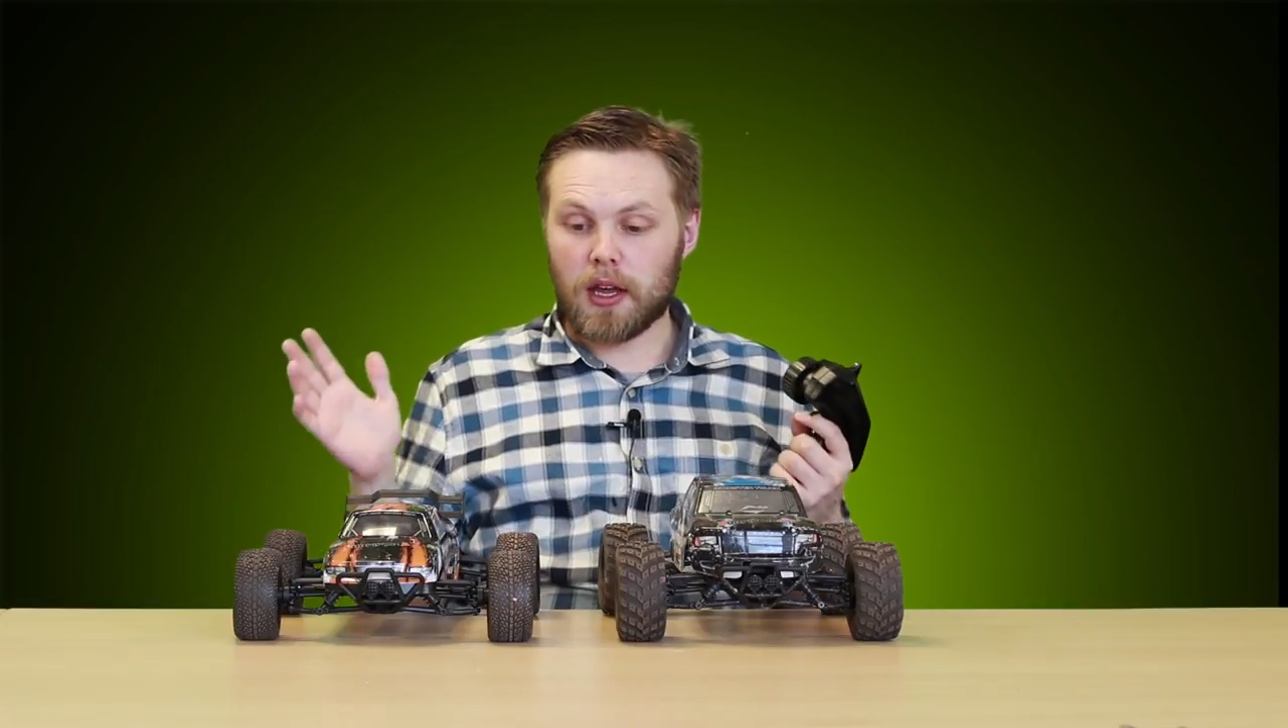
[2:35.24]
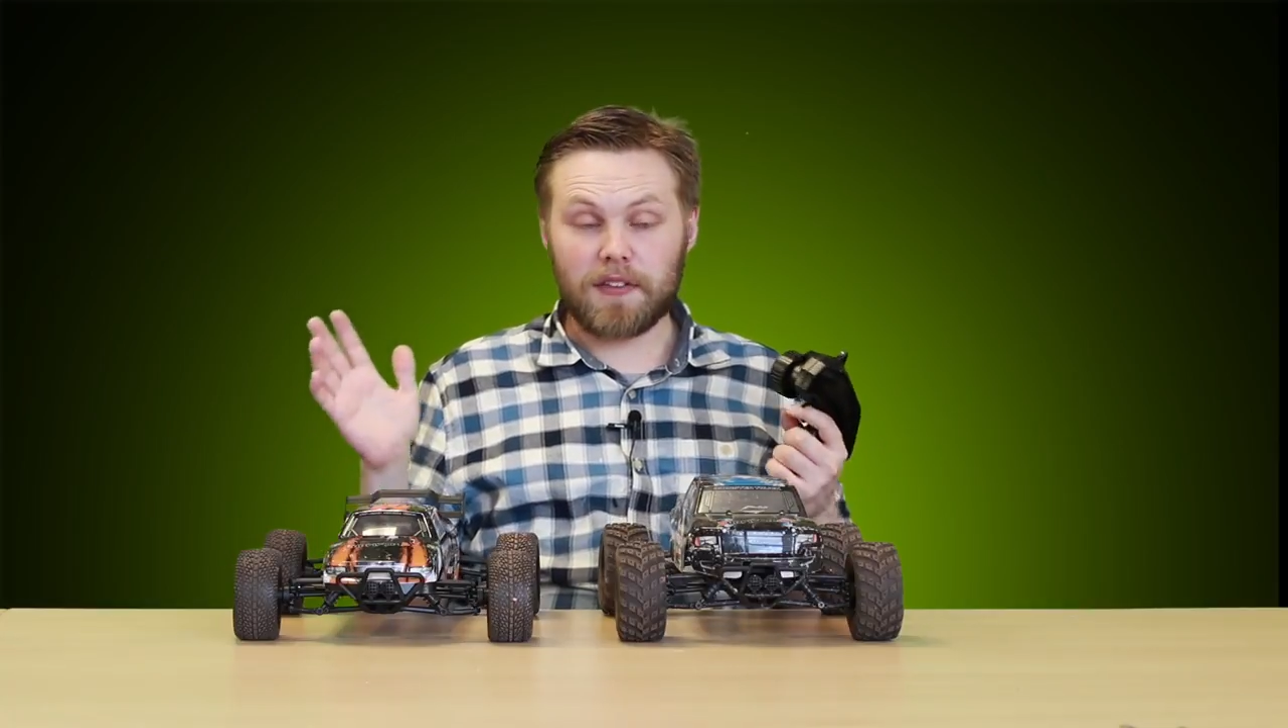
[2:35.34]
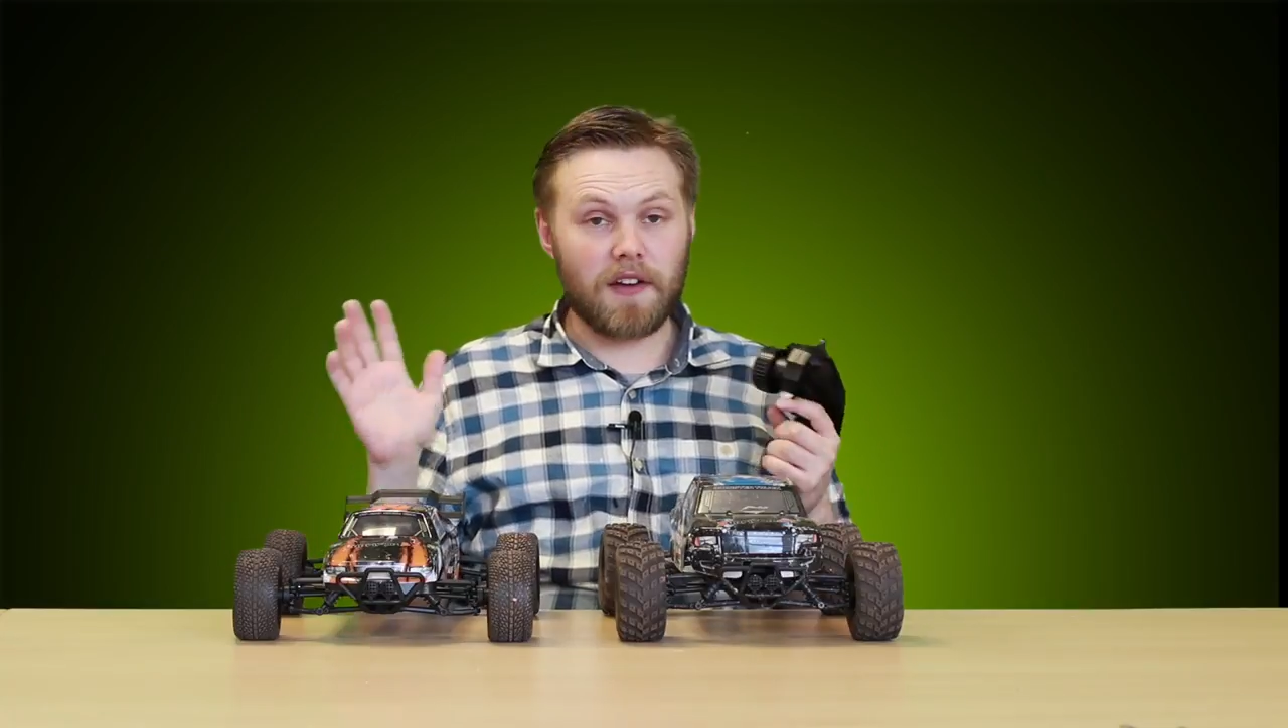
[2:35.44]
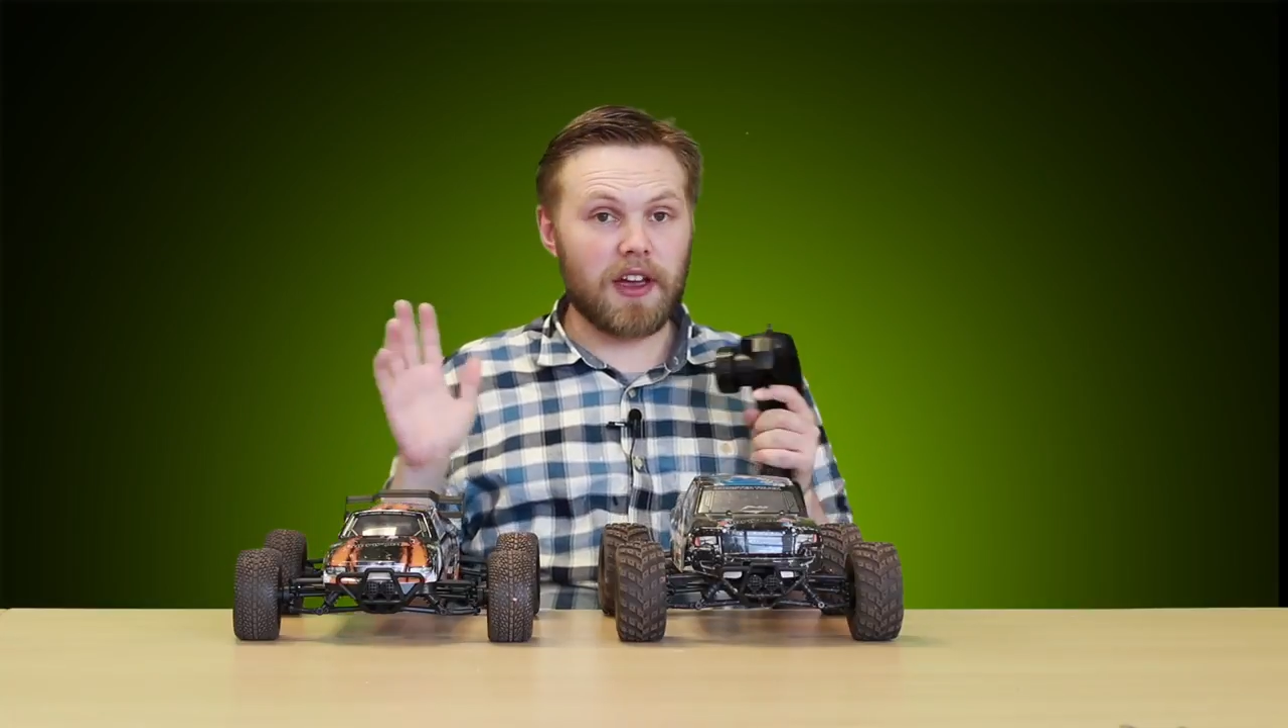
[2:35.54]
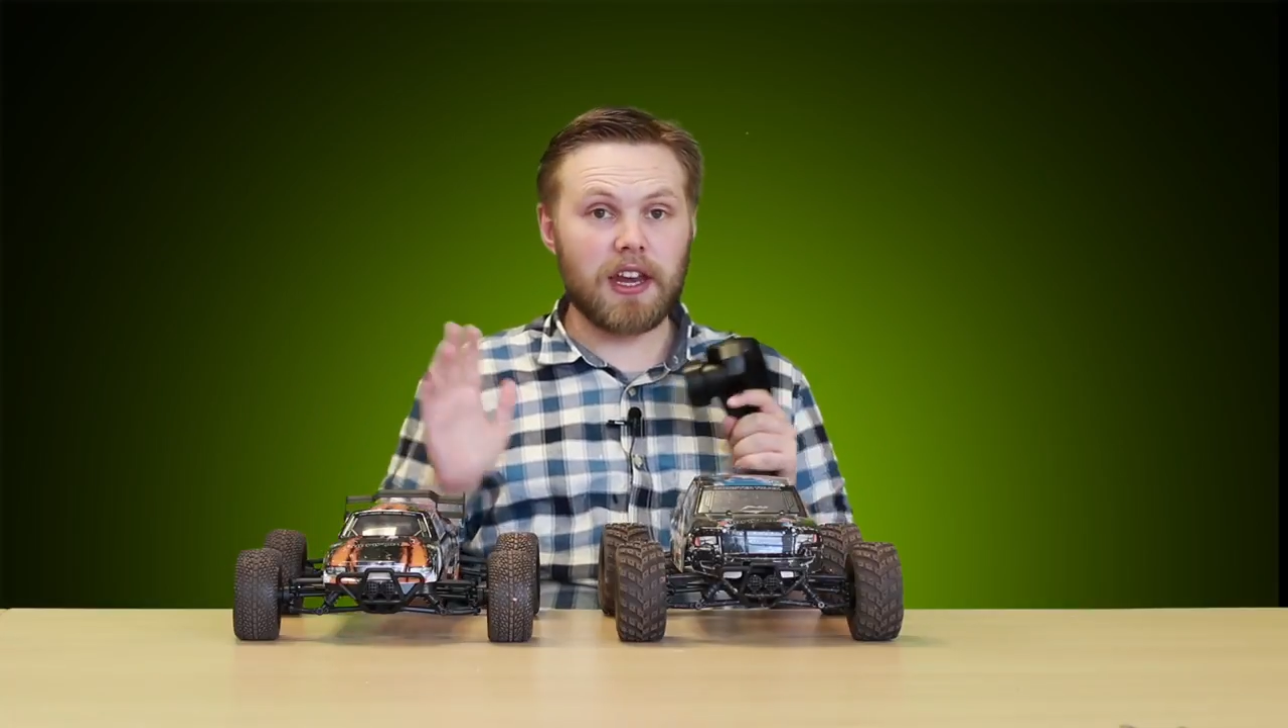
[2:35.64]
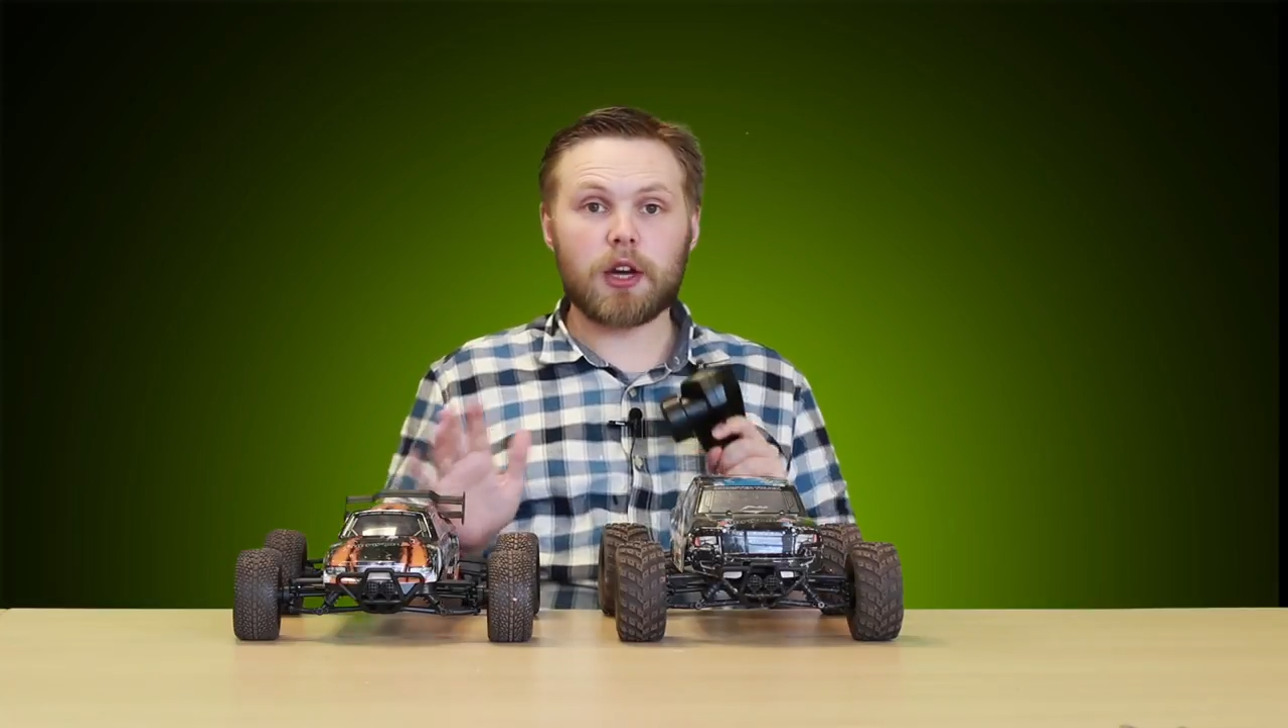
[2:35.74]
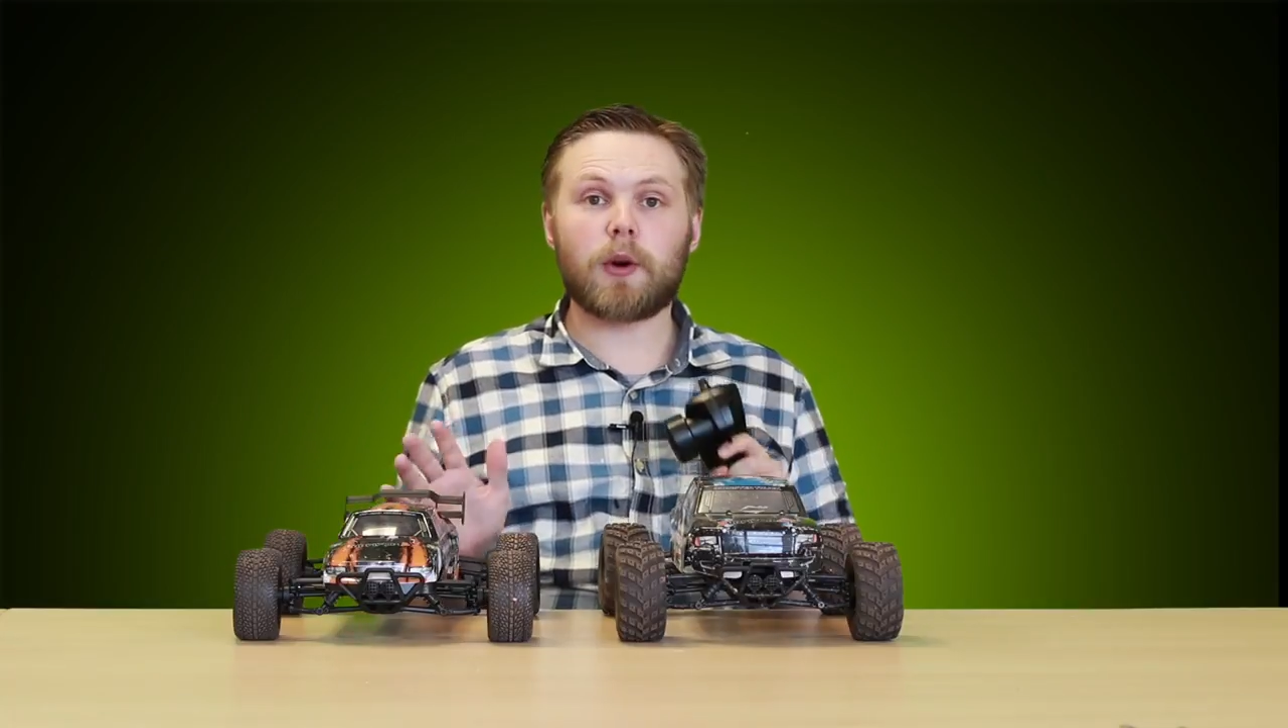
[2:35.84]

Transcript: If you have any